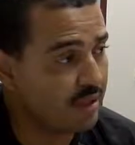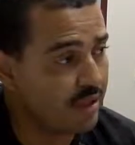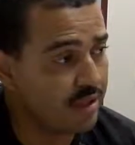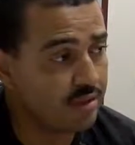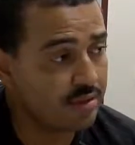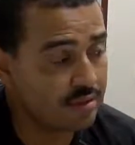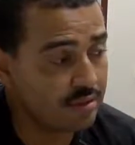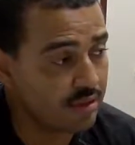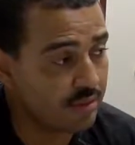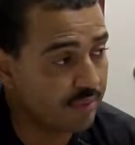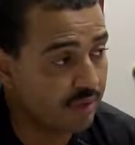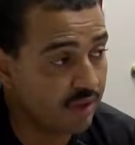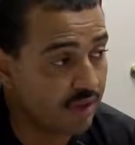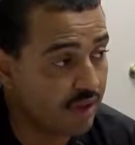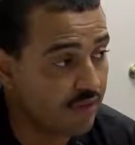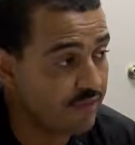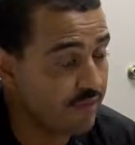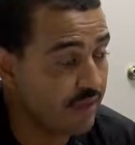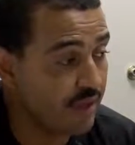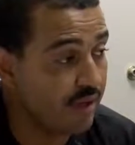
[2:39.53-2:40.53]
But leadership
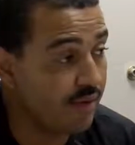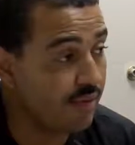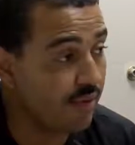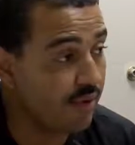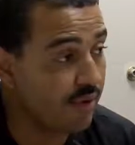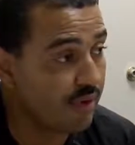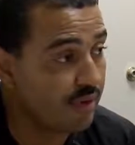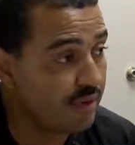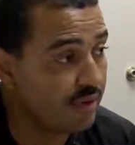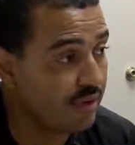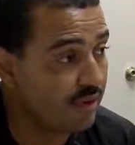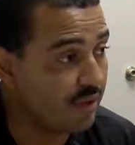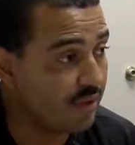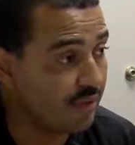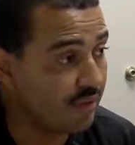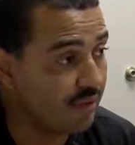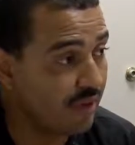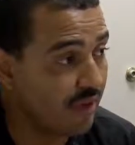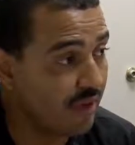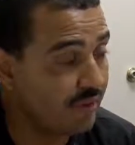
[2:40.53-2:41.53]
can come from anywhere. You
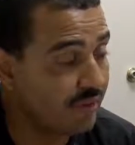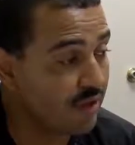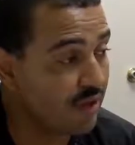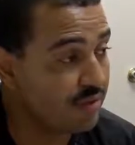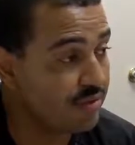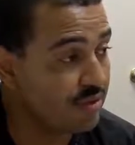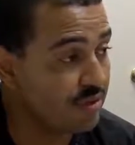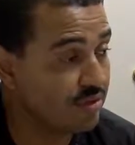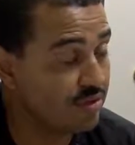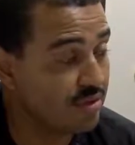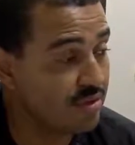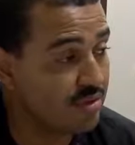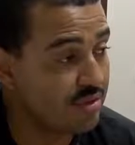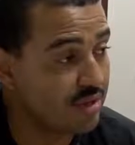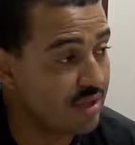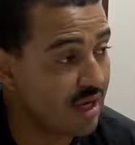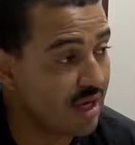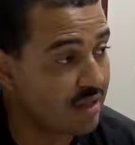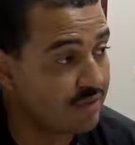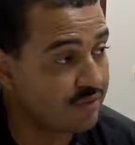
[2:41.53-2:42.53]
know, I've coached in
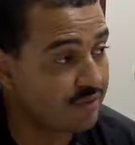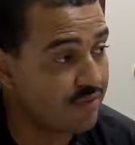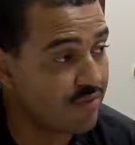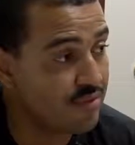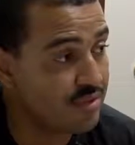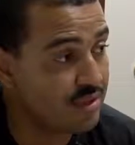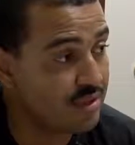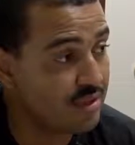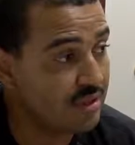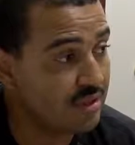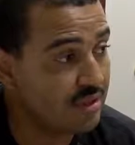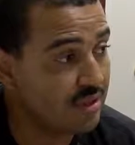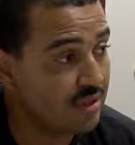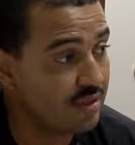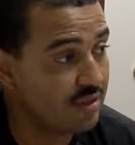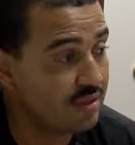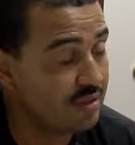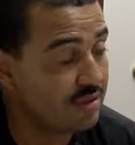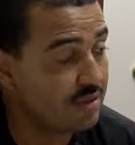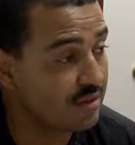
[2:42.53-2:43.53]
junior college for 14
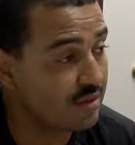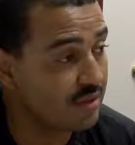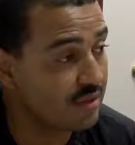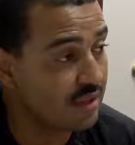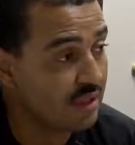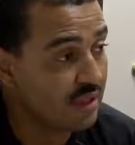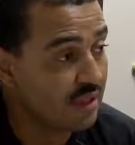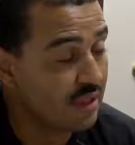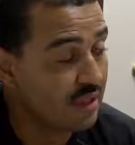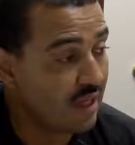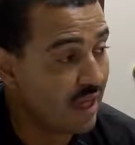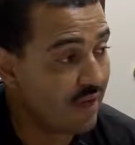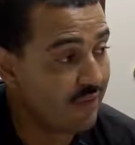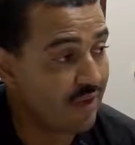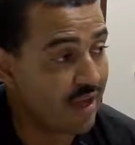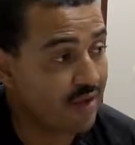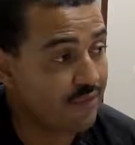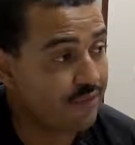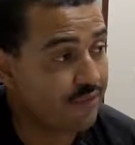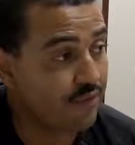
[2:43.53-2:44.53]
years, and
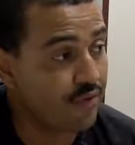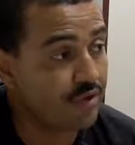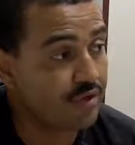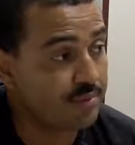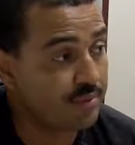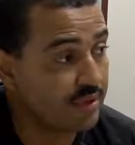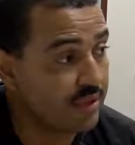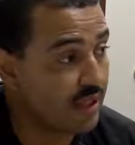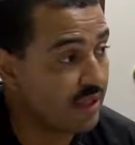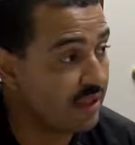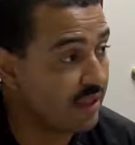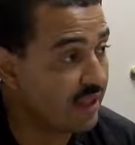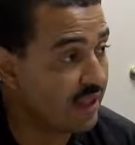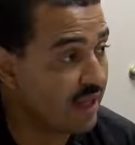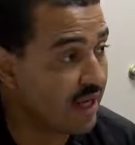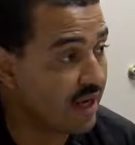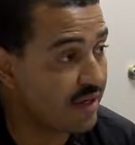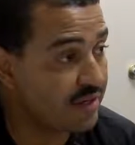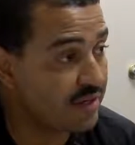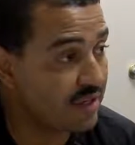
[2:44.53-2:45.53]
I've had freshmen that
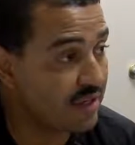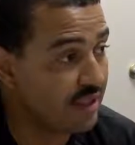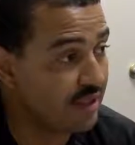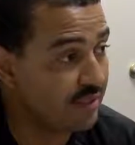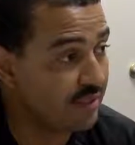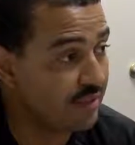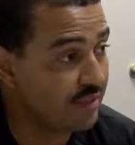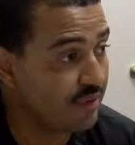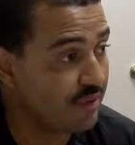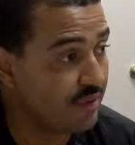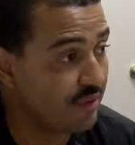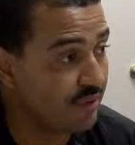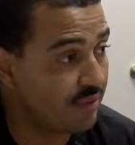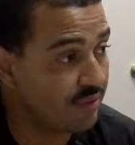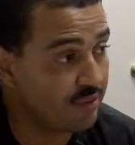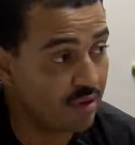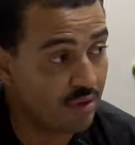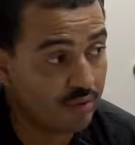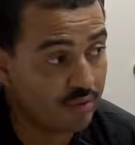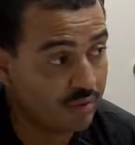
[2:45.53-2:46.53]
led our team. You
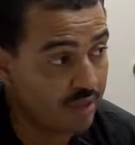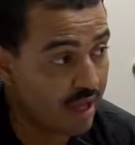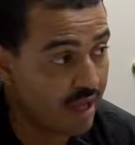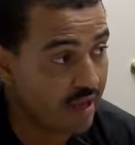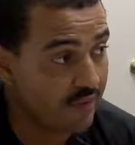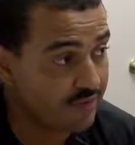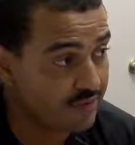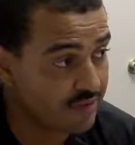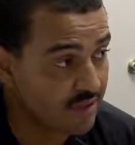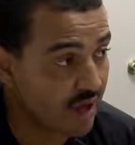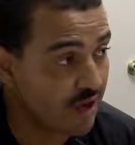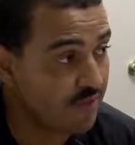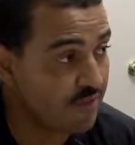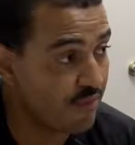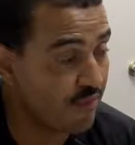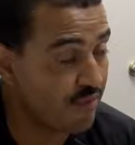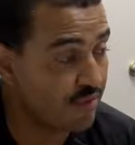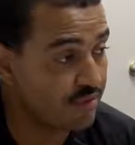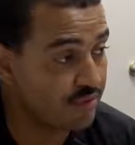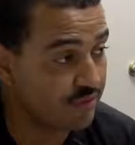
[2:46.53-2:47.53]
know, we only have
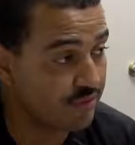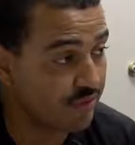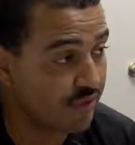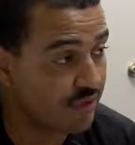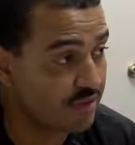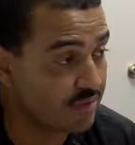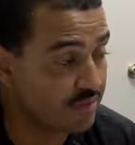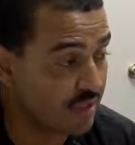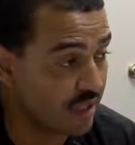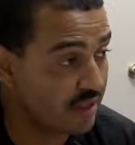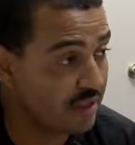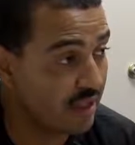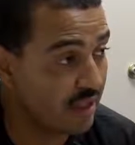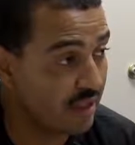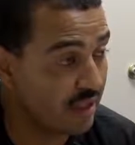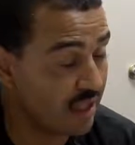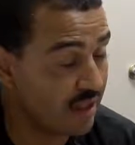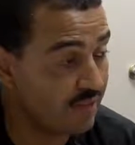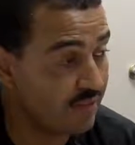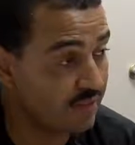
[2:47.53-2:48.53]
sophomores and freshmen at
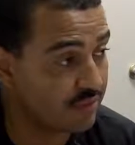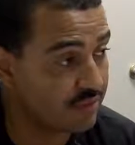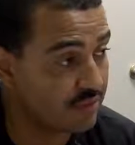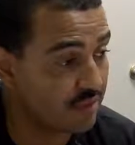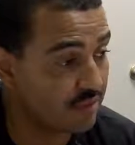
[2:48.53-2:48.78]
that level.